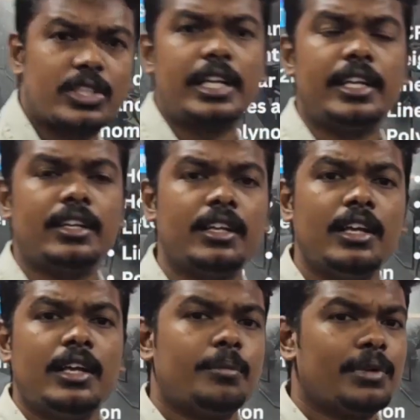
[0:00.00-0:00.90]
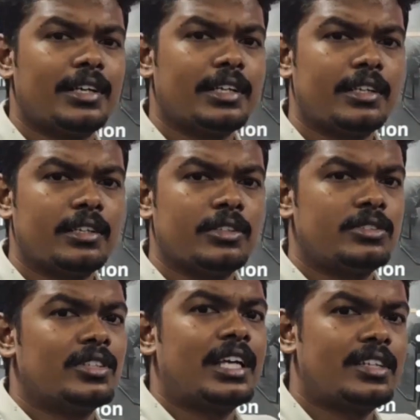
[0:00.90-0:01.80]
screen,
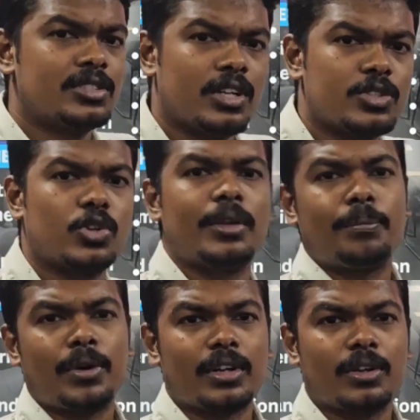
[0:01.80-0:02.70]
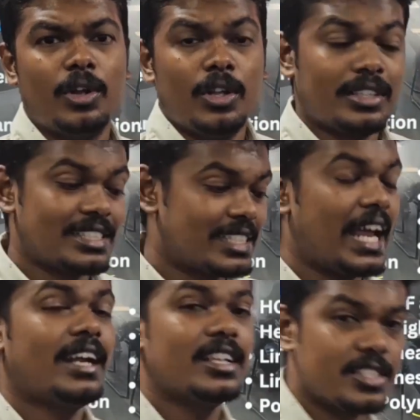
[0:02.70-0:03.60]
but so that is not so important. The
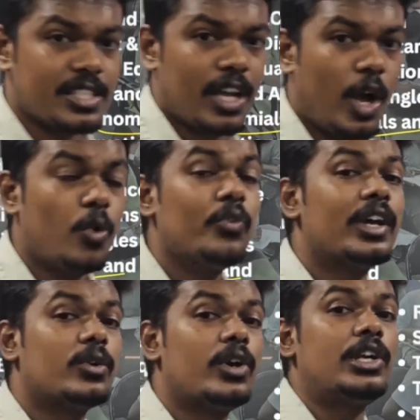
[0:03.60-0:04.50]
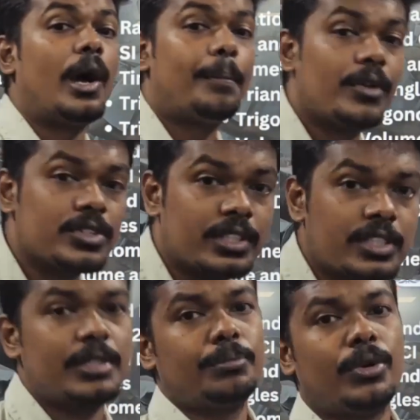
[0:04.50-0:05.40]
strategy, how we are going to approach it,
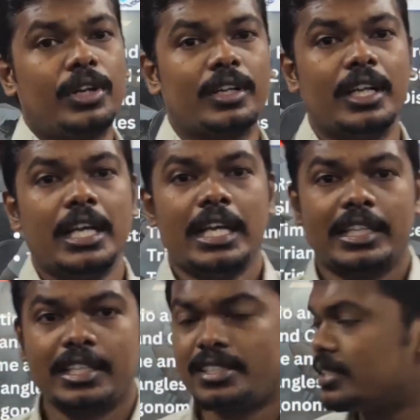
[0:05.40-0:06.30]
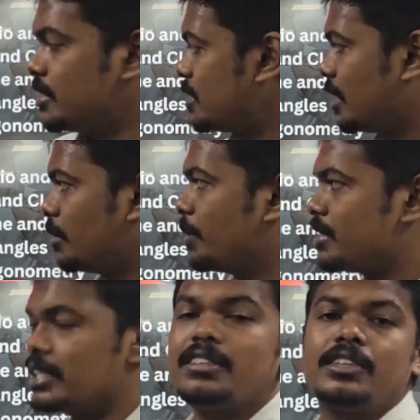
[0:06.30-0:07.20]
is important. This is a
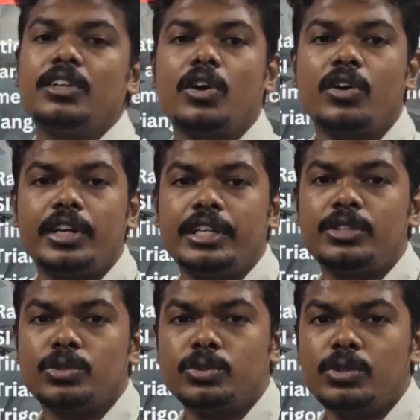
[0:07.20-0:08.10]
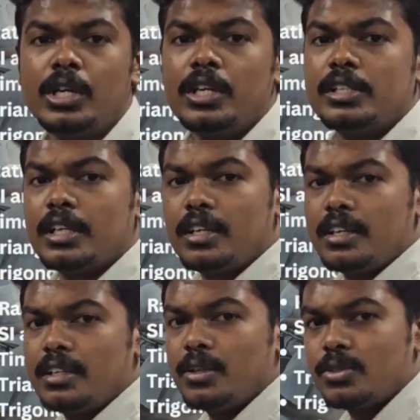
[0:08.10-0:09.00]
syllabus given according to
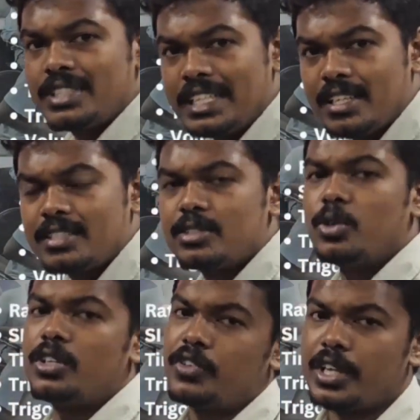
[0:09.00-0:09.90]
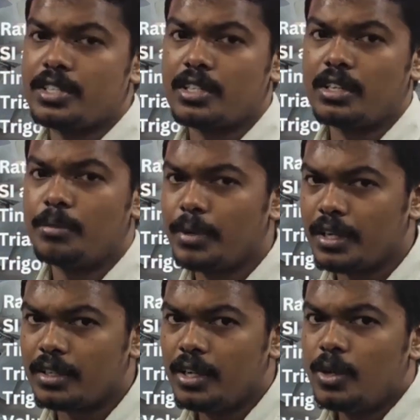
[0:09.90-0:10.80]
the CDS notification,
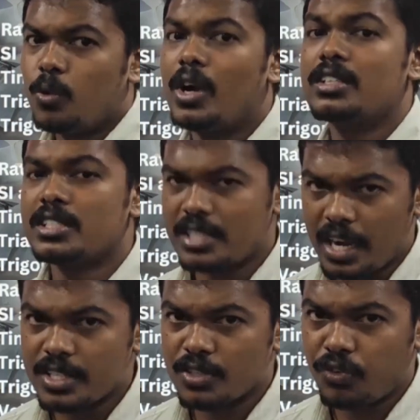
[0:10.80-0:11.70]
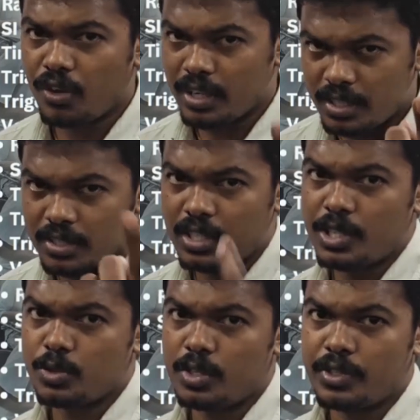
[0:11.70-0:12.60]
but what is the strategy for it?
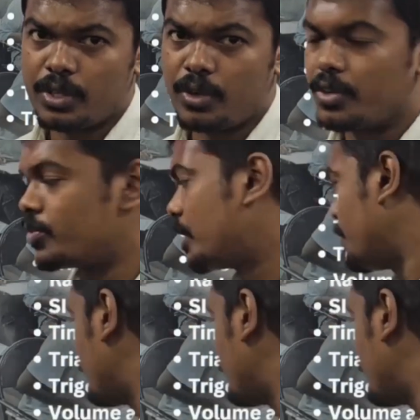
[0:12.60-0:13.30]
That is what we are going to see.